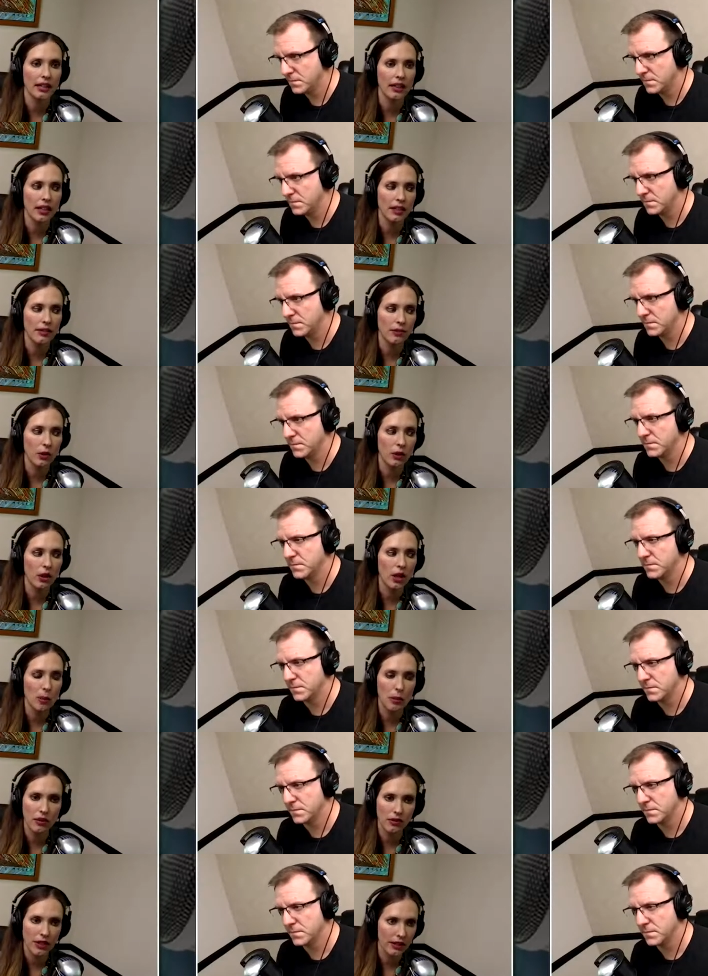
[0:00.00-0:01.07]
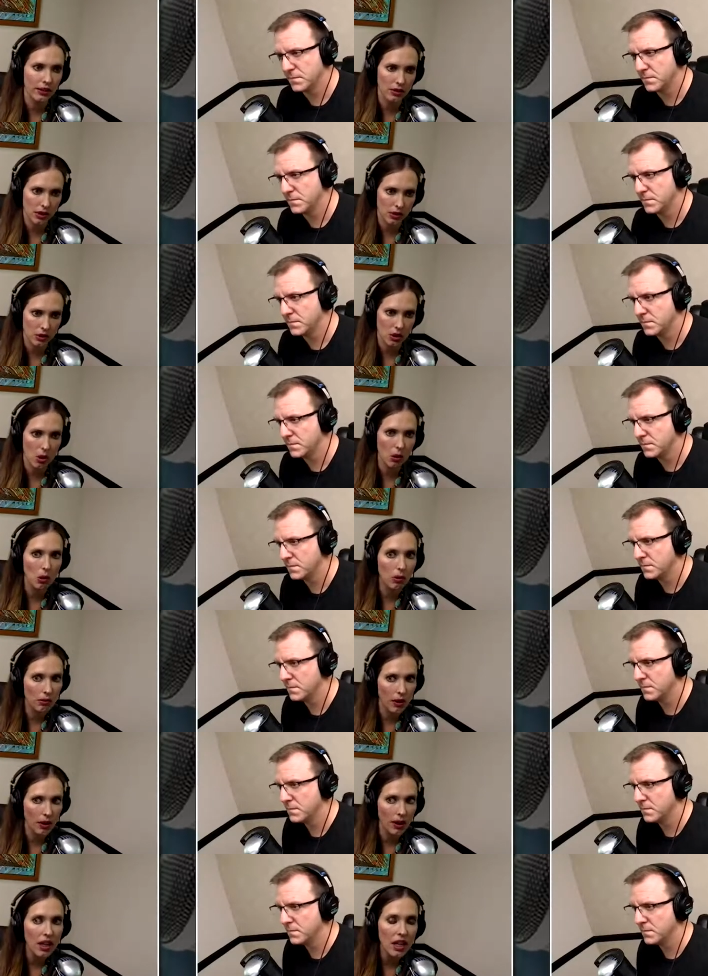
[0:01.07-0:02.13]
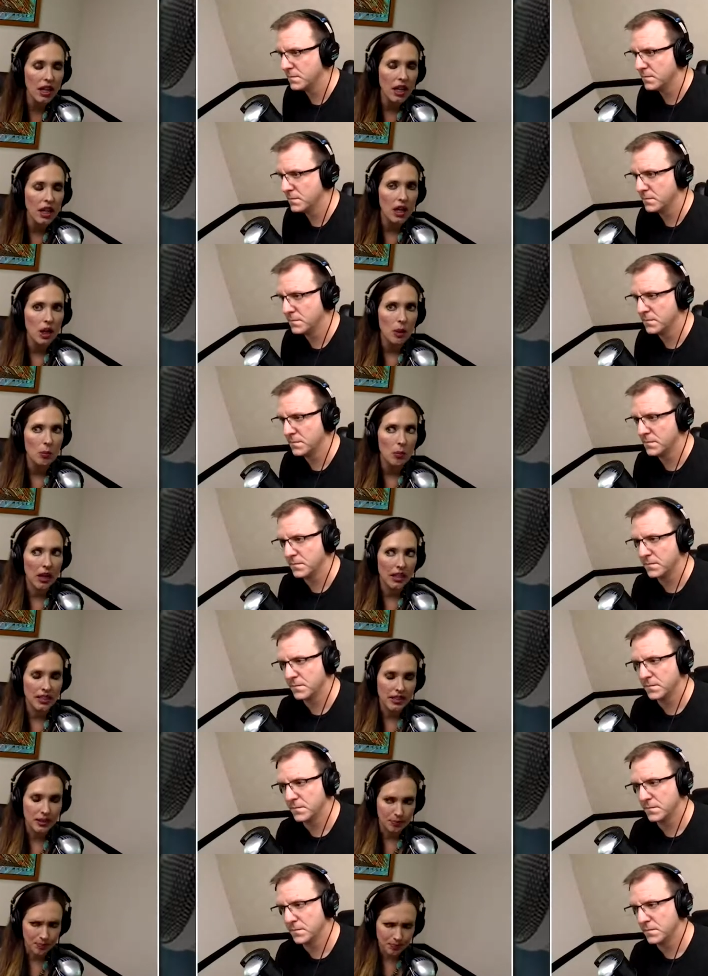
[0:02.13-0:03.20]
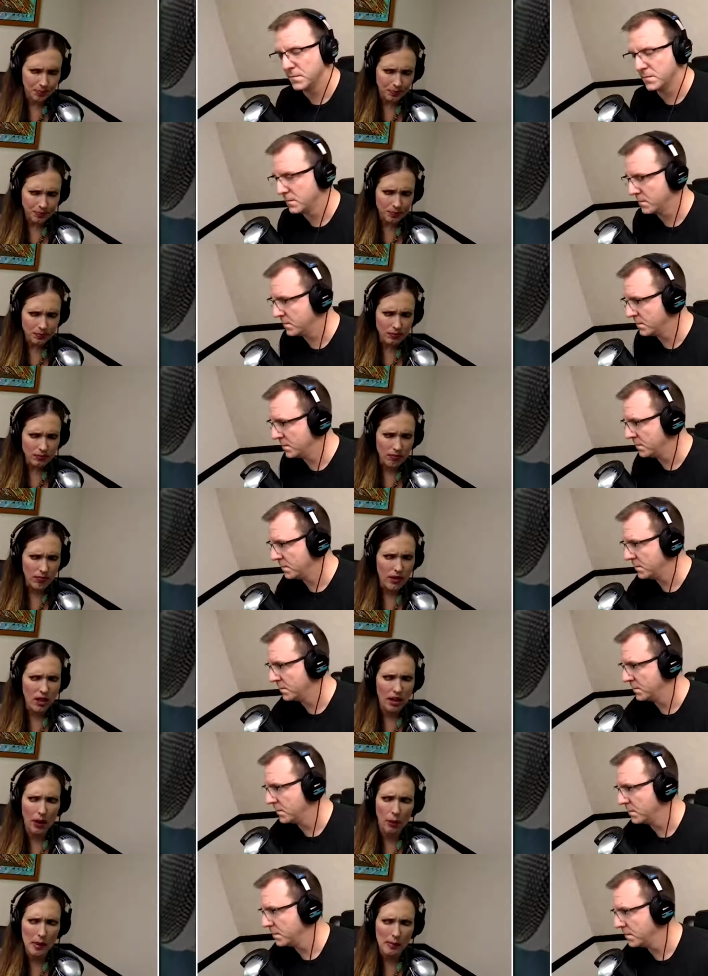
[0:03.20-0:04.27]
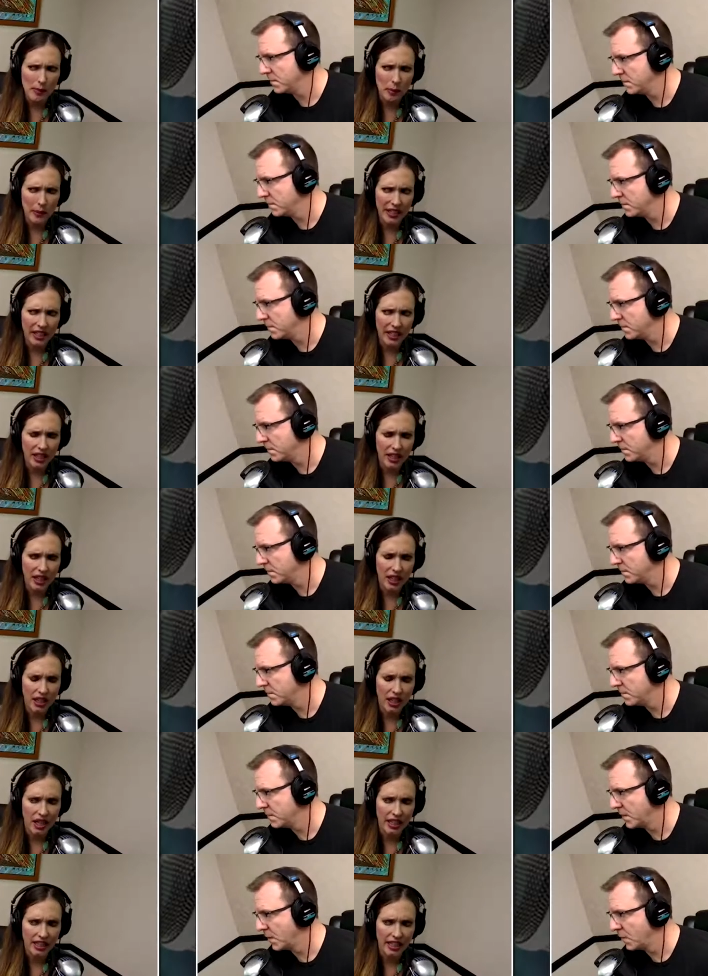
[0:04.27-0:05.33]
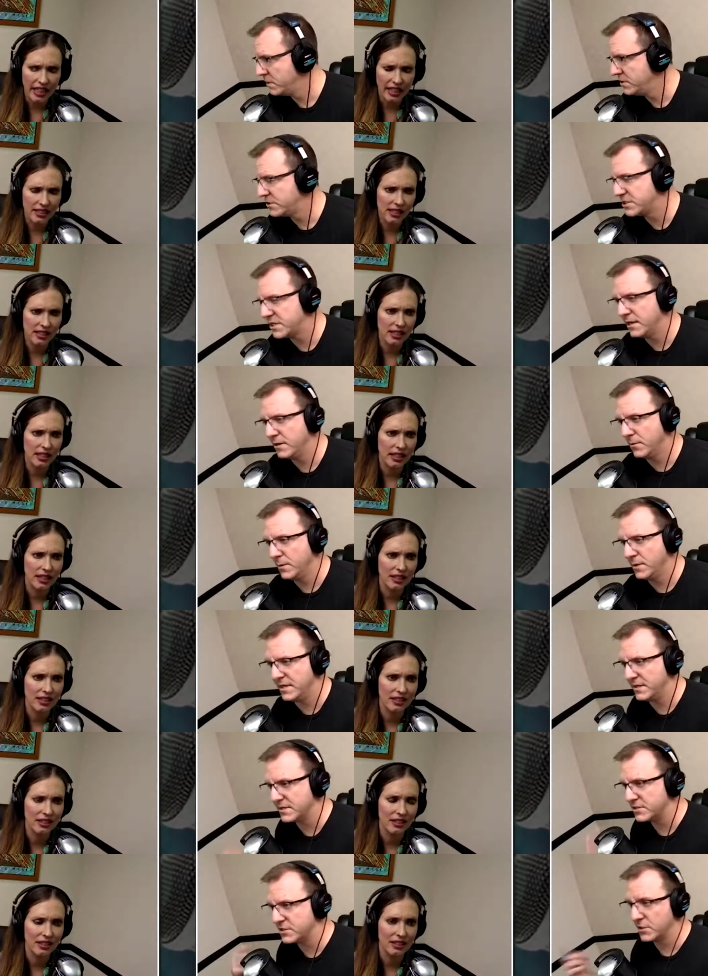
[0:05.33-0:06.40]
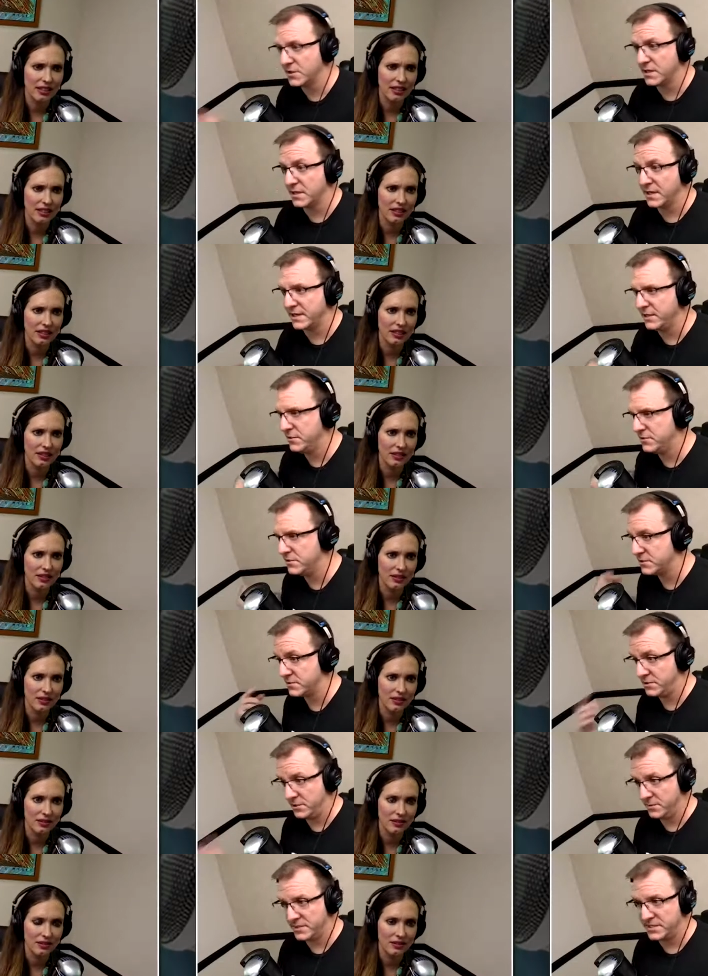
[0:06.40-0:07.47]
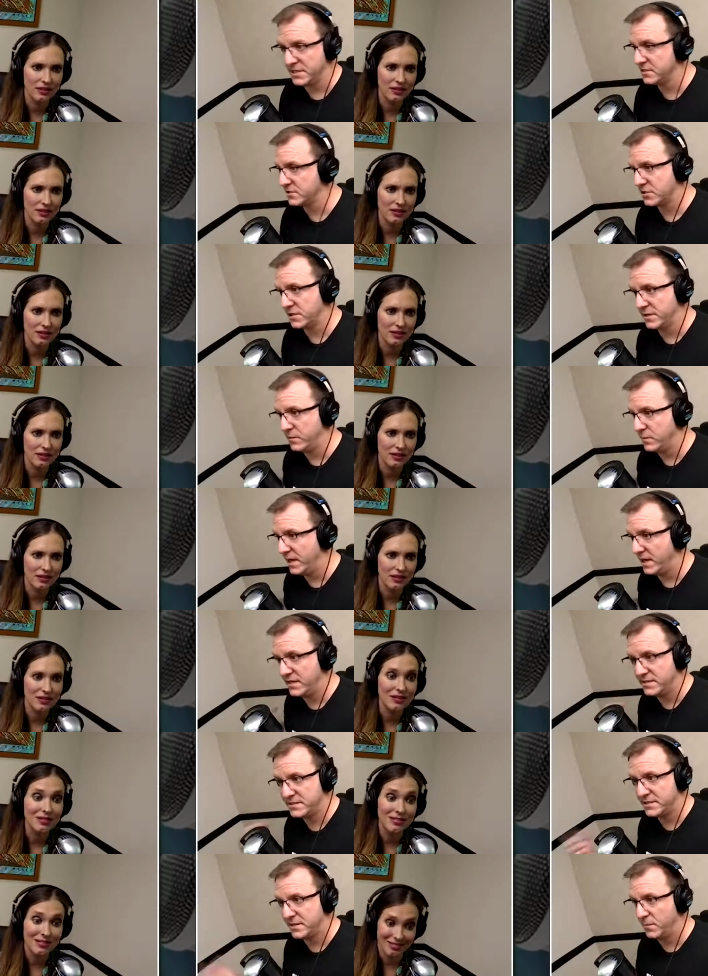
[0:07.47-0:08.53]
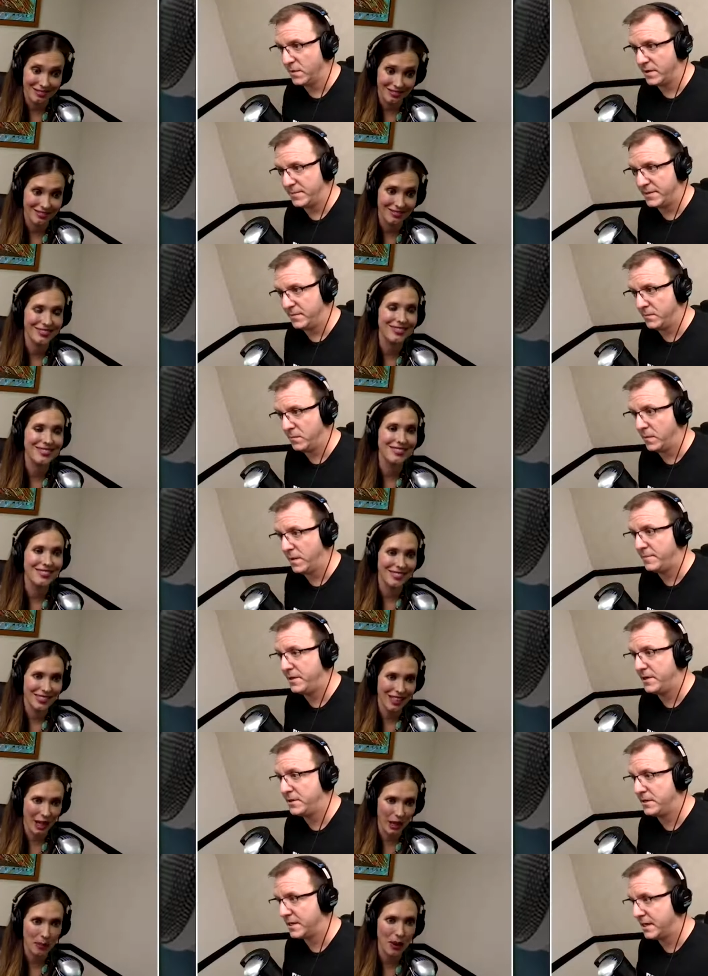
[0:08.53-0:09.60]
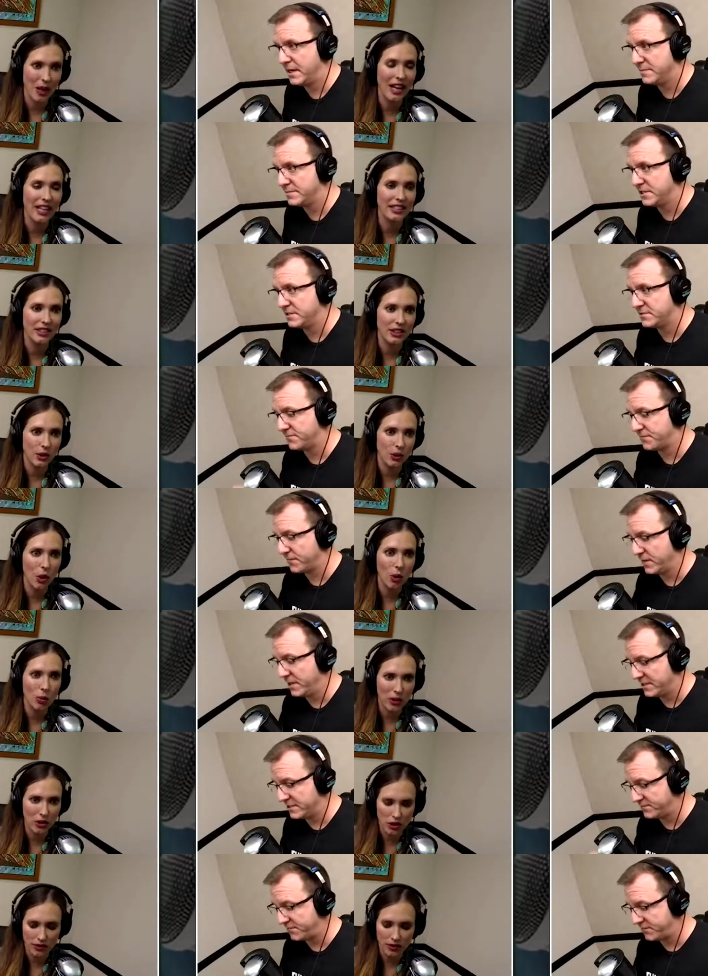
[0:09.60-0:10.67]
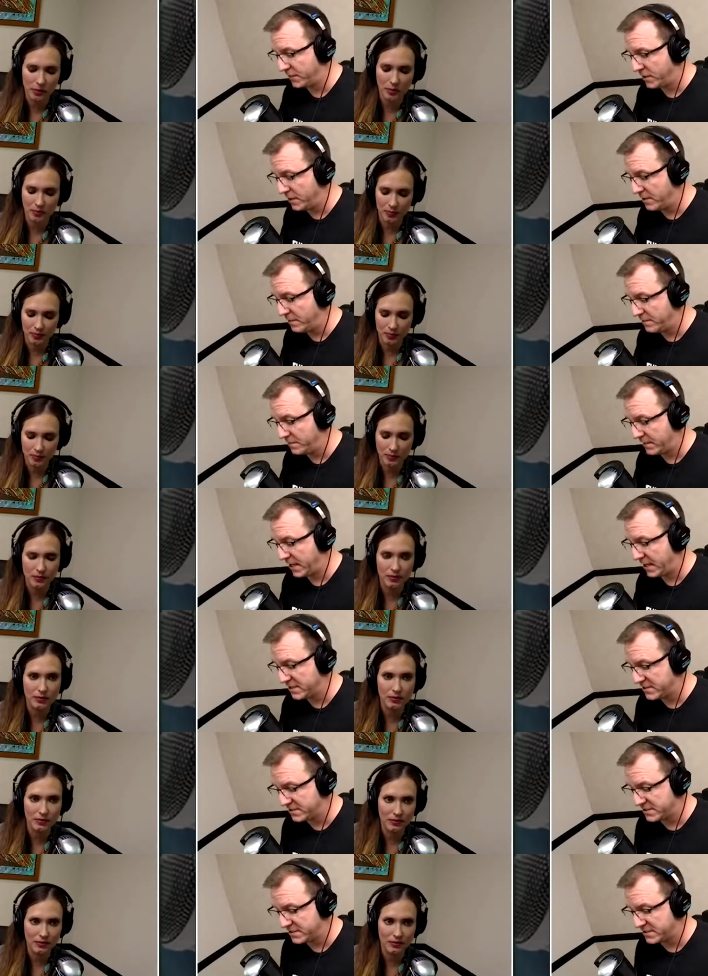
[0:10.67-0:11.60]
Speaker 1: like for a couple of years. I was all over. But I remember being at the when Kansas you say City
Speaker 2: you did the circuit, like you just you intentionally went to one one million cups is, fr- is from Kansas